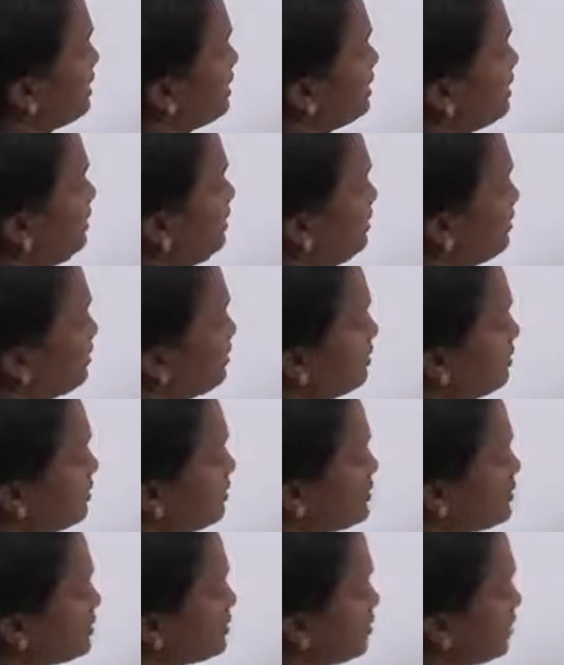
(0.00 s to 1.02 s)
like that.
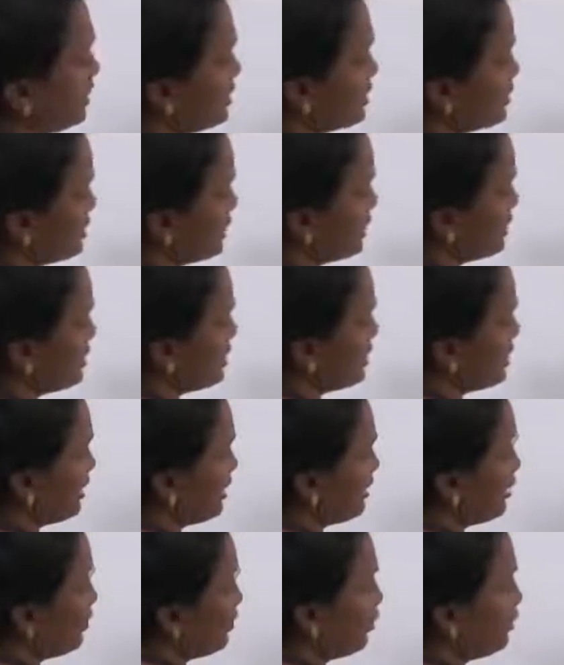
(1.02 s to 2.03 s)
So initially there
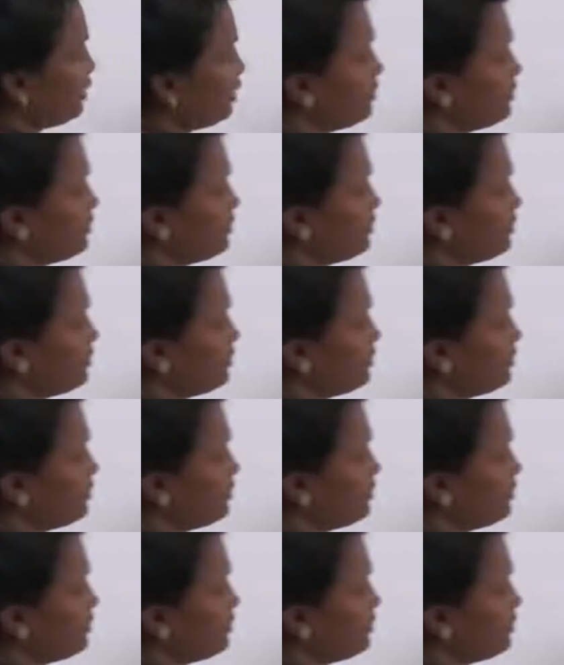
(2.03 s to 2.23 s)
are no